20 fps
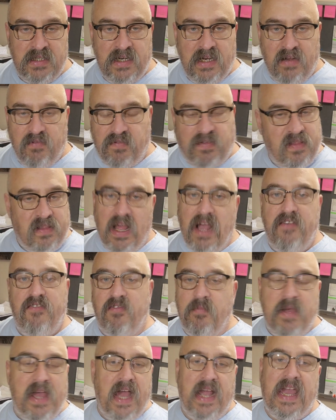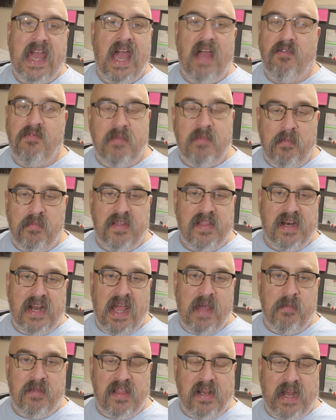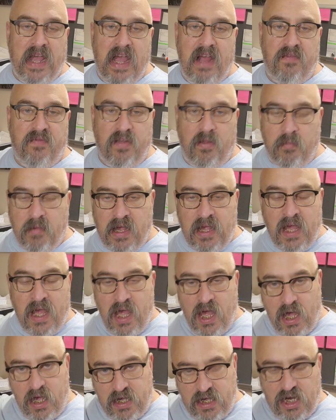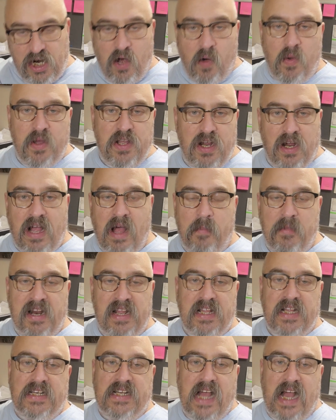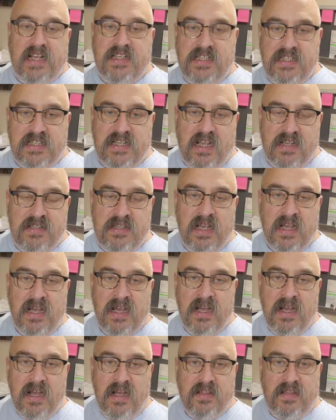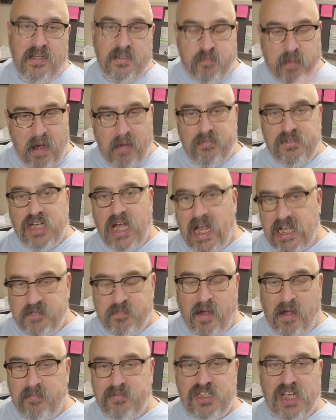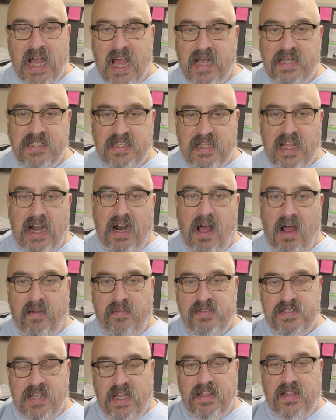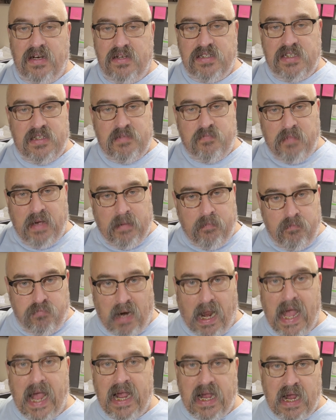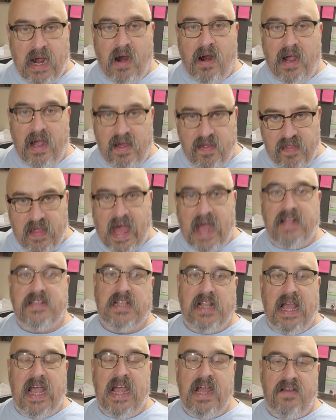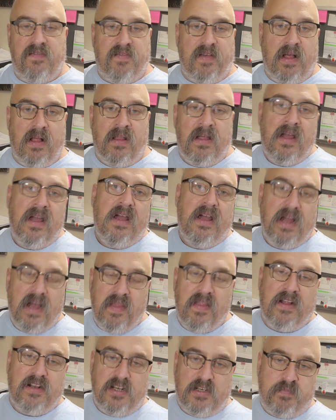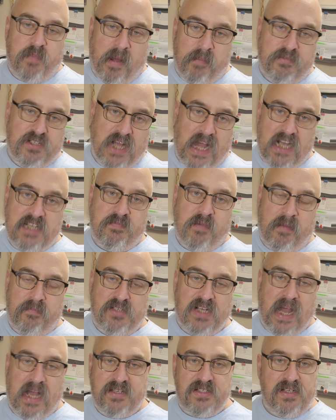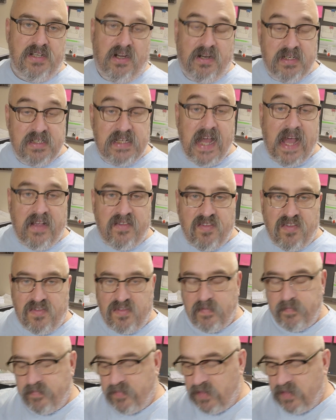For the life of me, I can't remember the name of the landfill. But you know when you're coming into Texas, because there's pump jacks, and then all of a sudden there's this big blank area, and that's landfill. And then there's pump jacks, and you're in Texas.